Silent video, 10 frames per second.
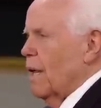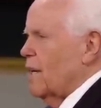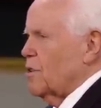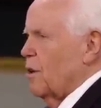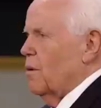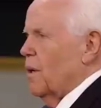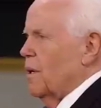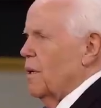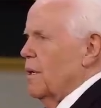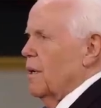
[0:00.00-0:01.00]
Not a shawl, a
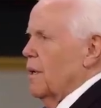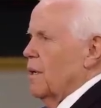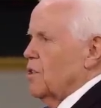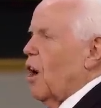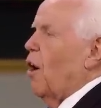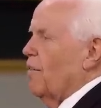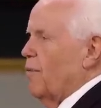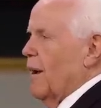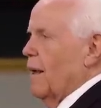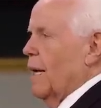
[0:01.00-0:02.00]
scarf
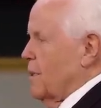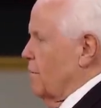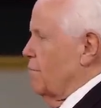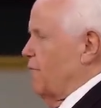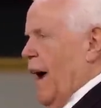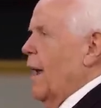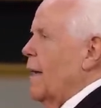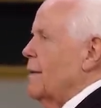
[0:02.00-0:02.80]
with it. I said, Fine.